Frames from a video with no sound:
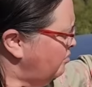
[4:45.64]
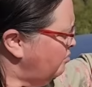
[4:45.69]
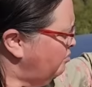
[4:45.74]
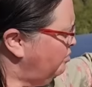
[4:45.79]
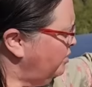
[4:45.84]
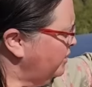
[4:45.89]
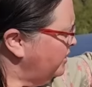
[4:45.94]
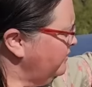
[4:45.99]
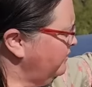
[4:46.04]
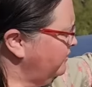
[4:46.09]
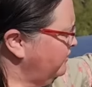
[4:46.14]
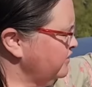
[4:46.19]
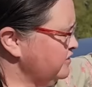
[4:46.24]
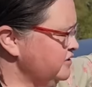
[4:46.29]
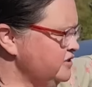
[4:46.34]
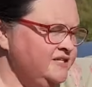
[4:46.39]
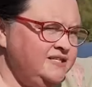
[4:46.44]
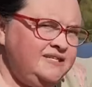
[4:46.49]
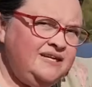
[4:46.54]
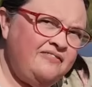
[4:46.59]
but
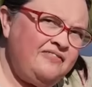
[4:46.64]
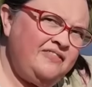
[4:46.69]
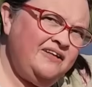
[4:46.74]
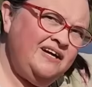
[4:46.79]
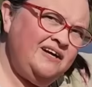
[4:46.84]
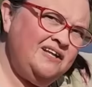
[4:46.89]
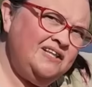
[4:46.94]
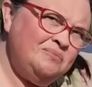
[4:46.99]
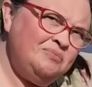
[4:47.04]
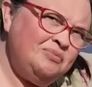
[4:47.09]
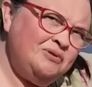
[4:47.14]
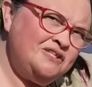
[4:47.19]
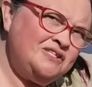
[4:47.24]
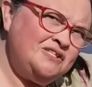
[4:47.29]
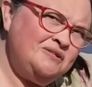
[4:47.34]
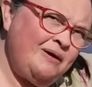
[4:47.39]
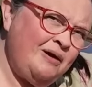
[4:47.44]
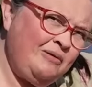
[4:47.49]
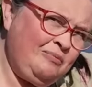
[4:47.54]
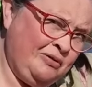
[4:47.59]
there's nothing on the books
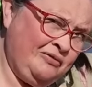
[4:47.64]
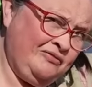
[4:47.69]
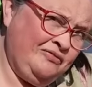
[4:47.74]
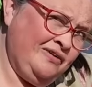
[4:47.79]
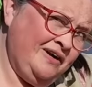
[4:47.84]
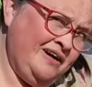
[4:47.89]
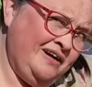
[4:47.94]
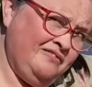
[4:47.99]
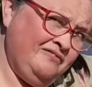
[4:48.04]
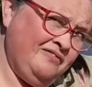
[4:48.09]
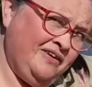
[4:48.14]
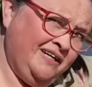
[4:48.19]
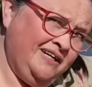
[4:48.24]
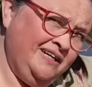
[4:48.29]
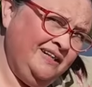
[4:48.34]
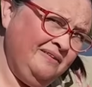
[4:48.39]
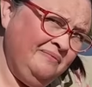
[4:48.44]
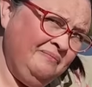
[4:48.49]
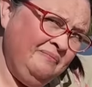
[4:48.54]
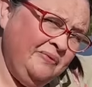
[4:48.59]
about perforated
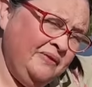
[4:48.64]
vinyl,